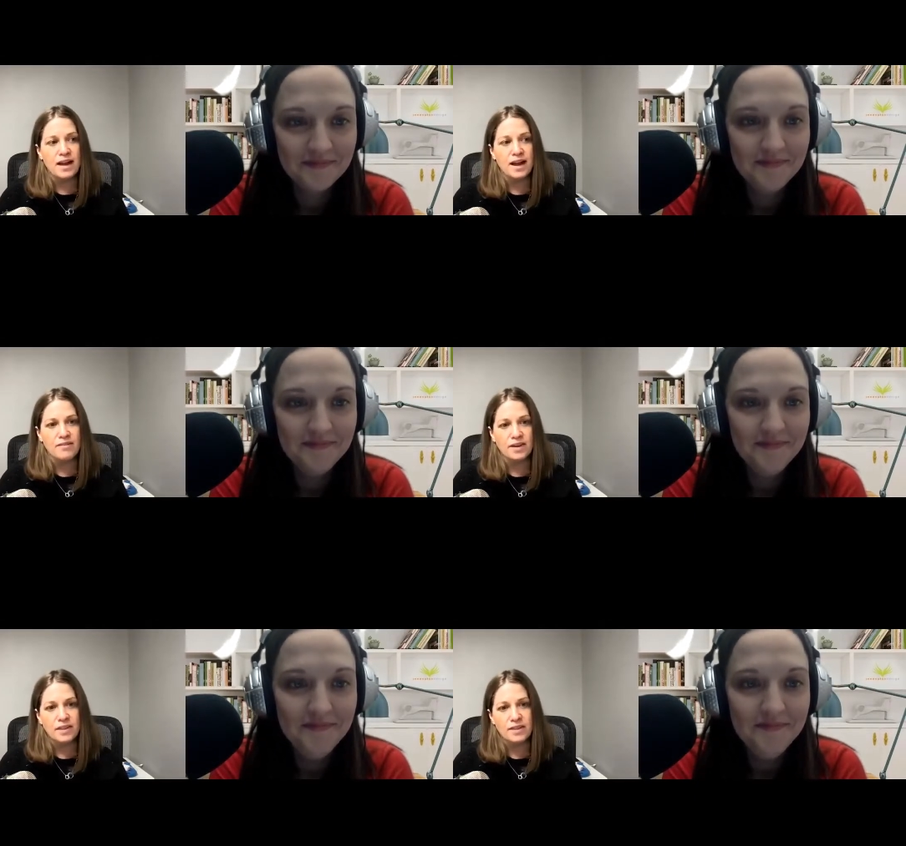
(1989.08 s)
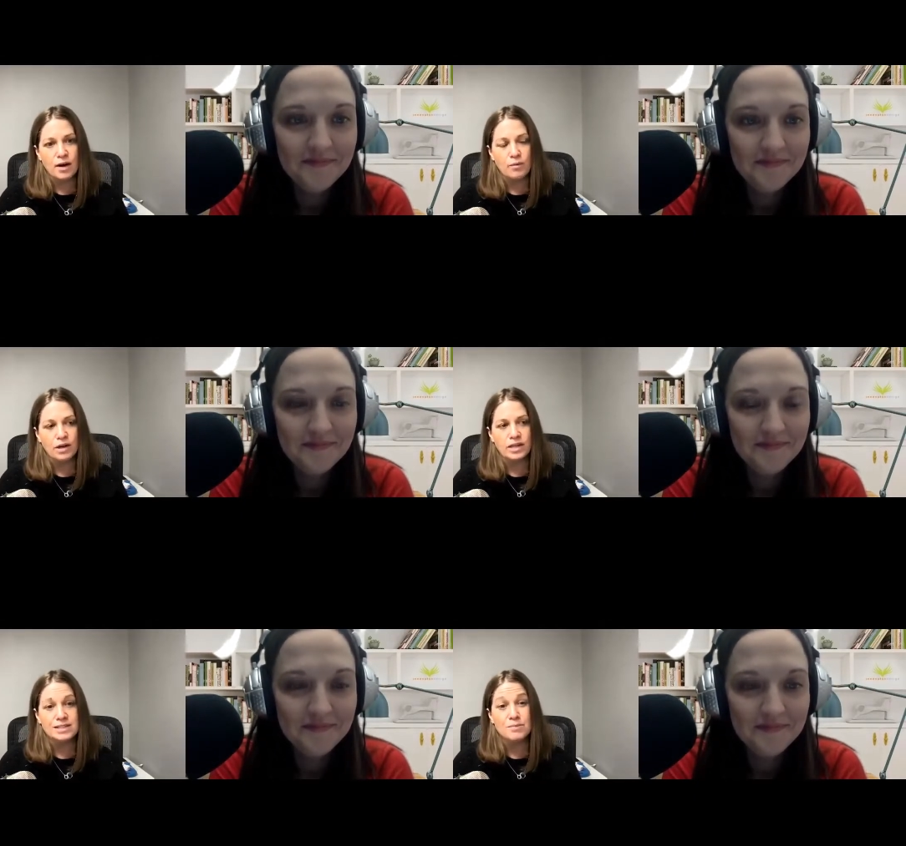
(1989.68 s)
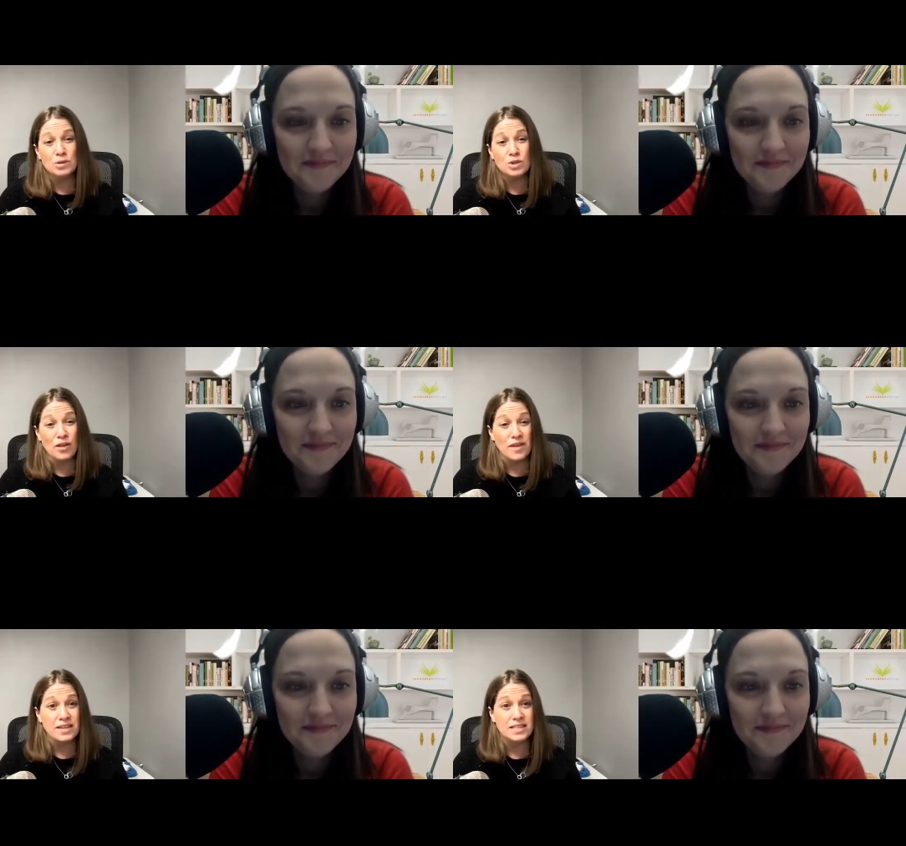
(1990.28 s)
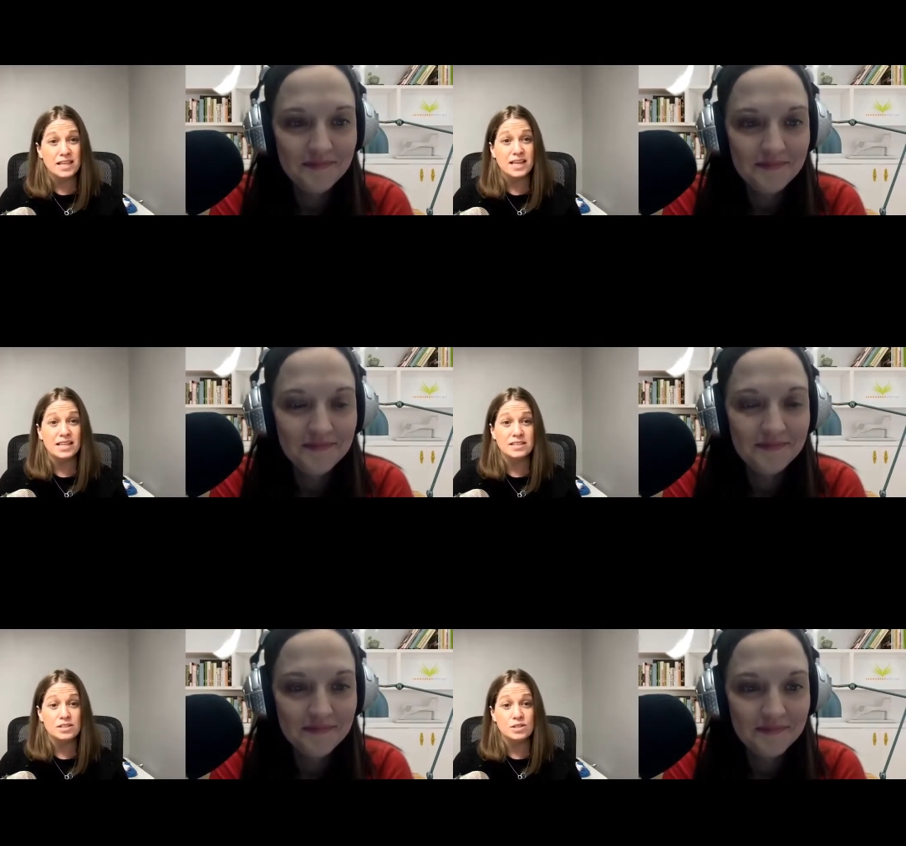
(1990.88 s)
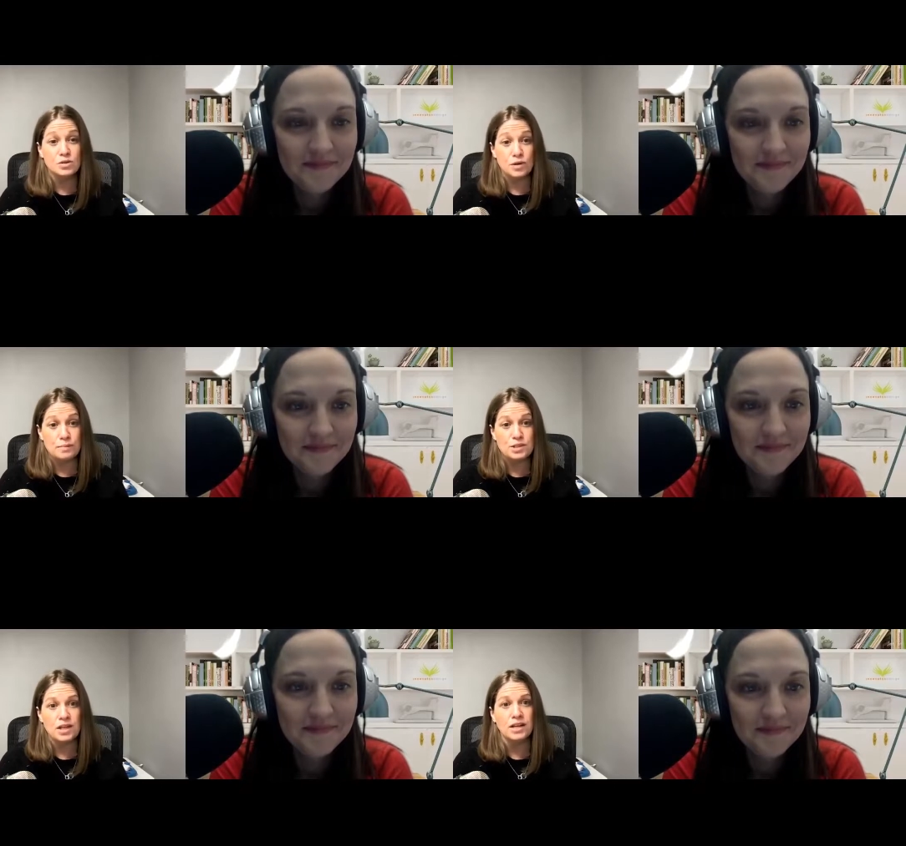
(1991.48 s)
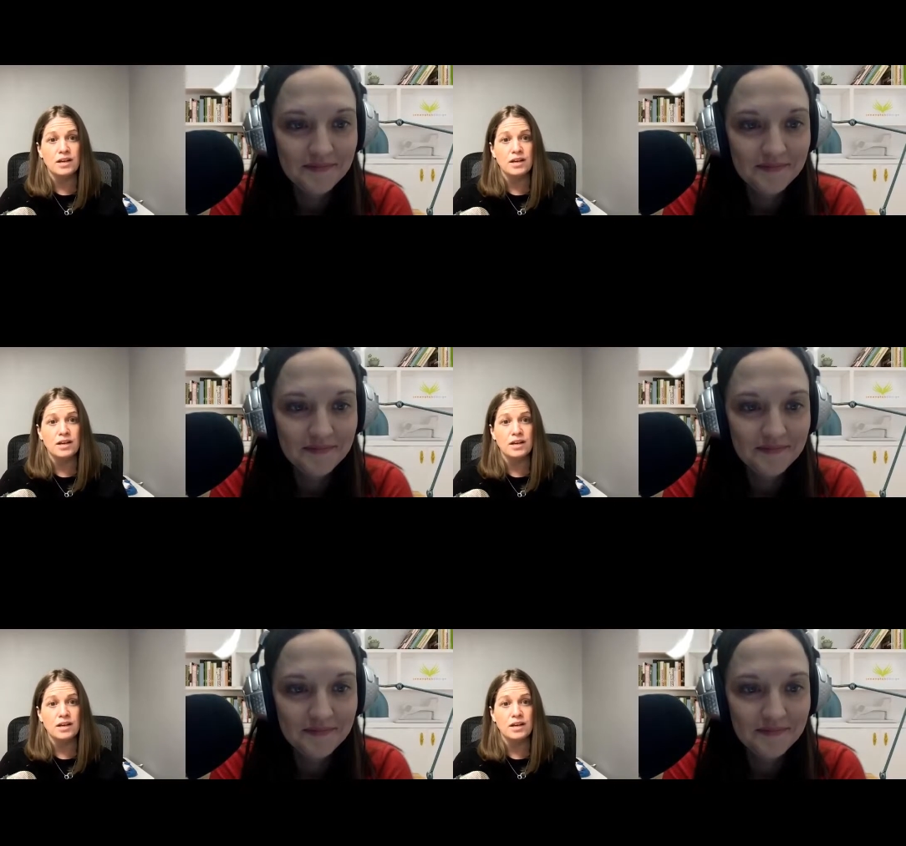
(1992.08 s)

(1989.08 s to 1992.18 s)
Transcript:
Speaker 1: I find that that one is the most authentic in its description